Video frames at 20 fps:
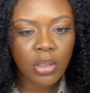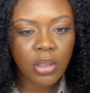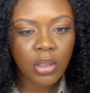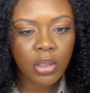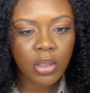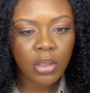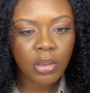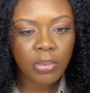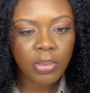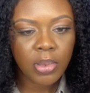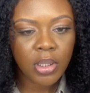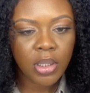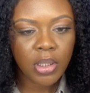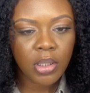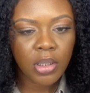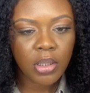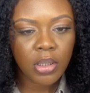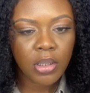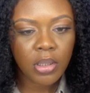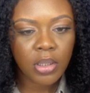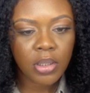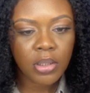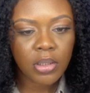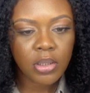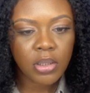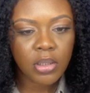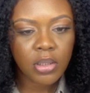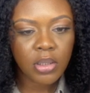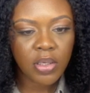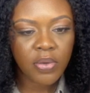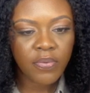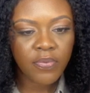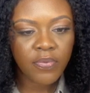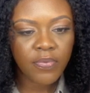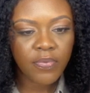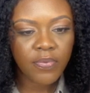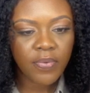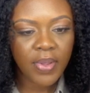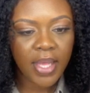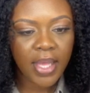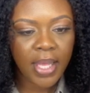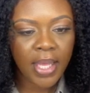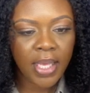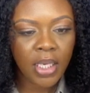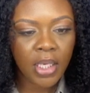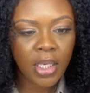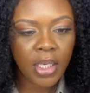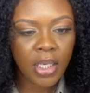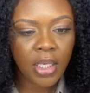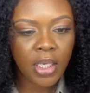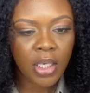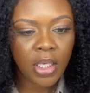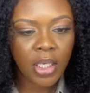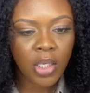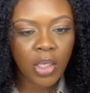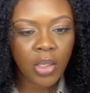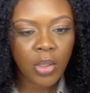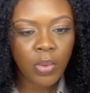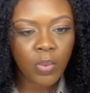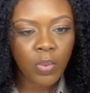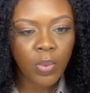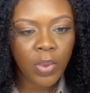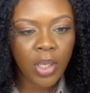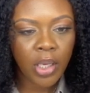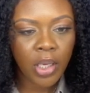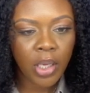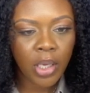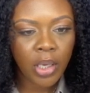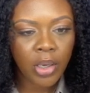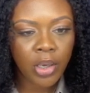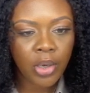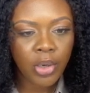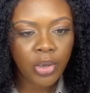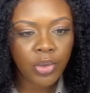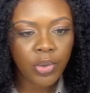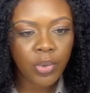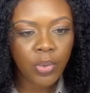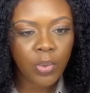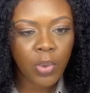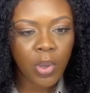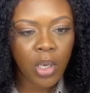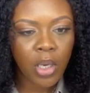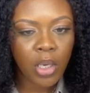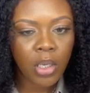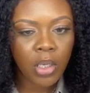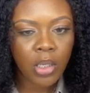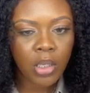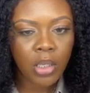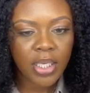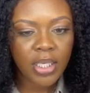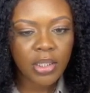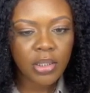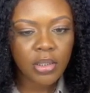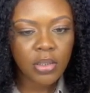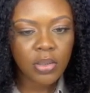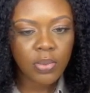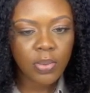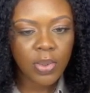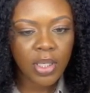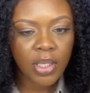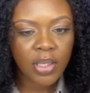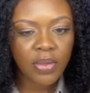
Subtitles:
literally put this stuff anywhere you want. That's what I